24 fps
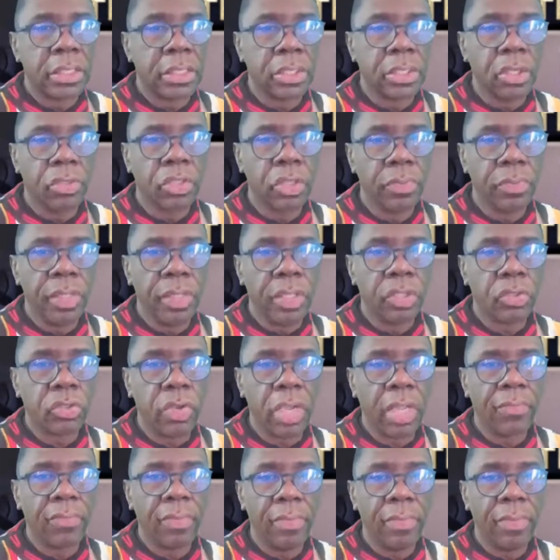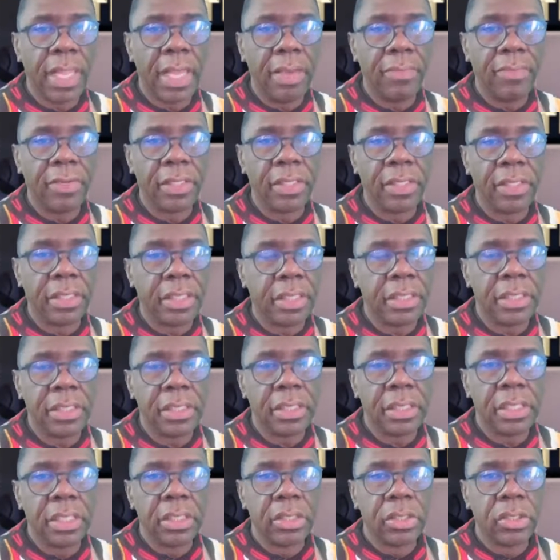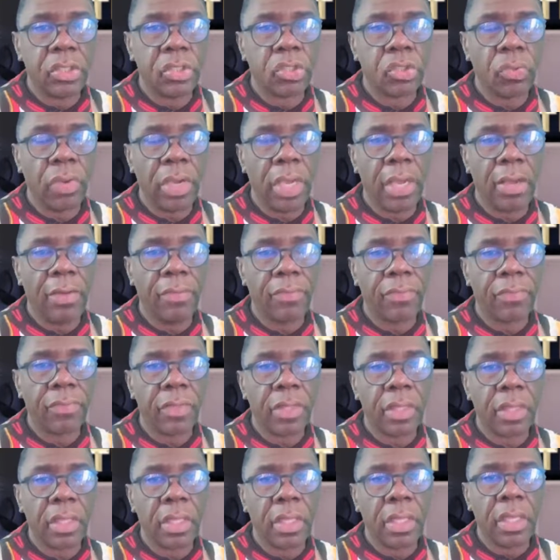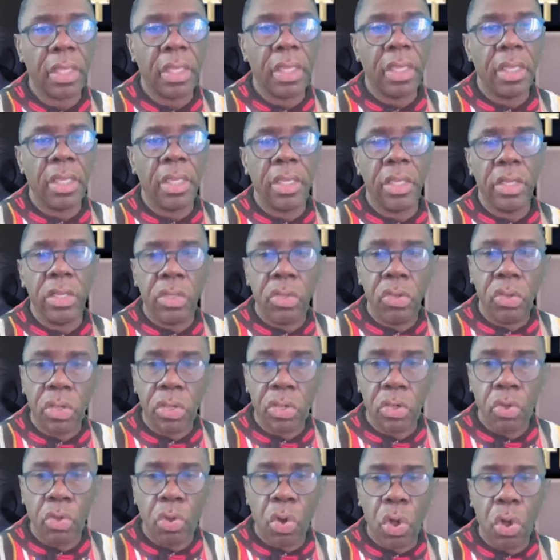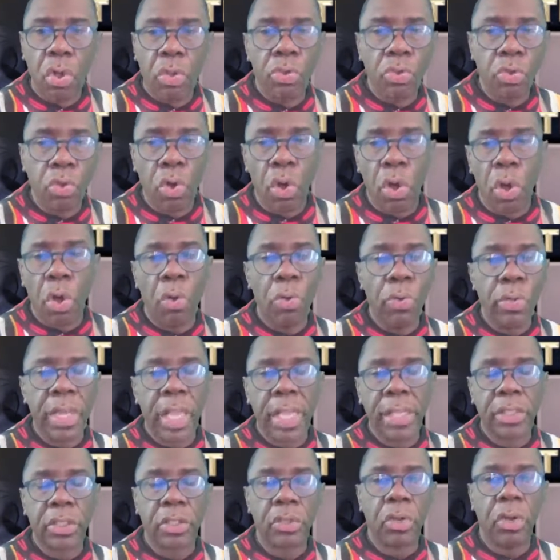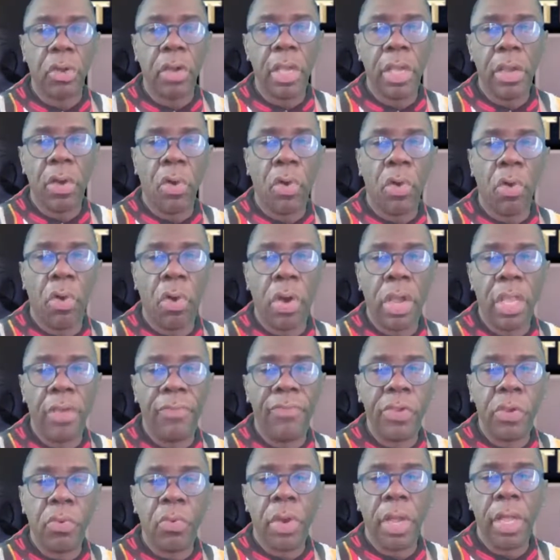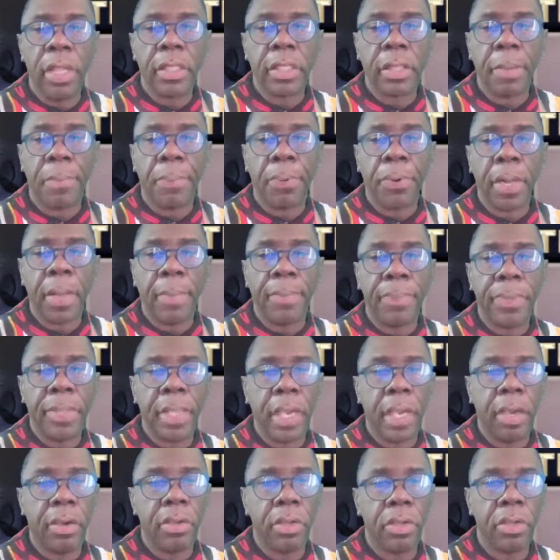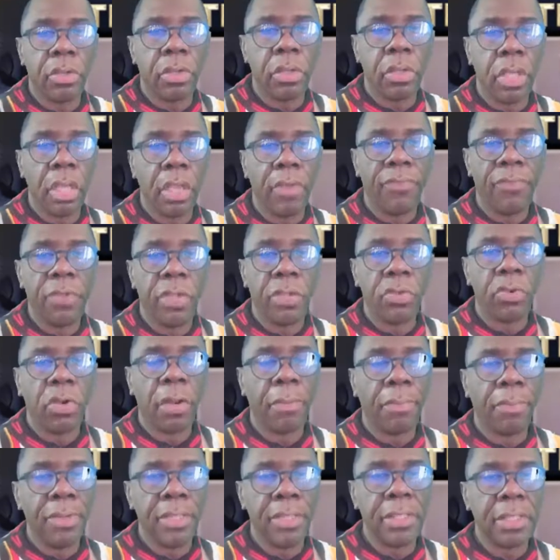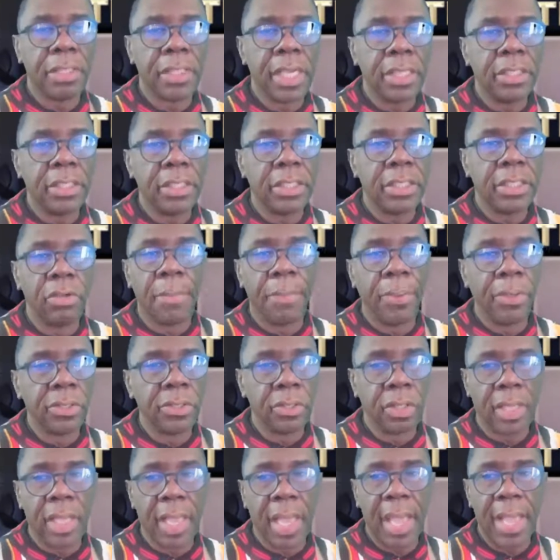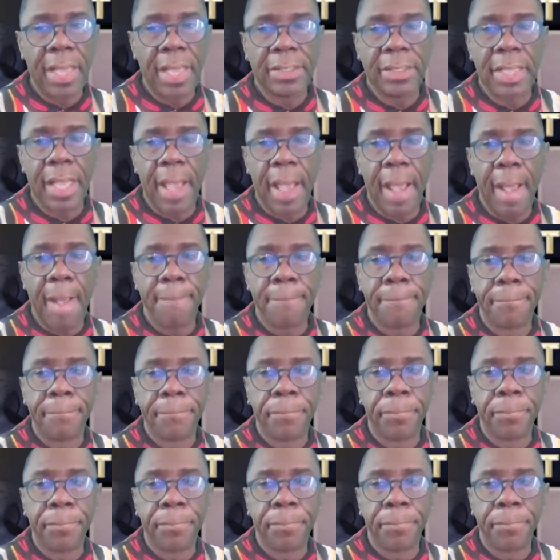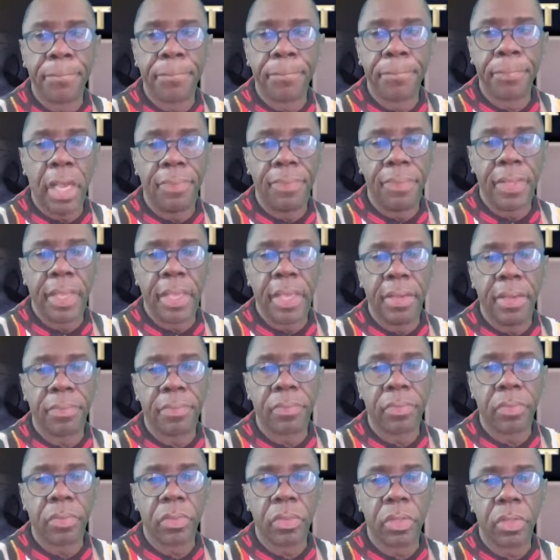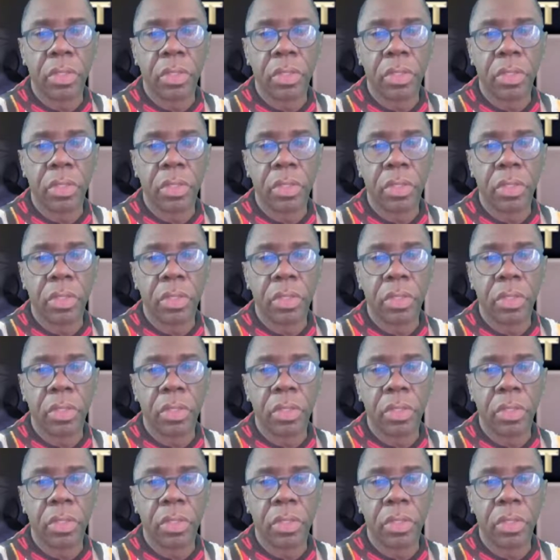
Social media training from 11 to 12. You own that. So, or if you wanted to put up there, if you're doing a presentation, you can put your Cash App up there.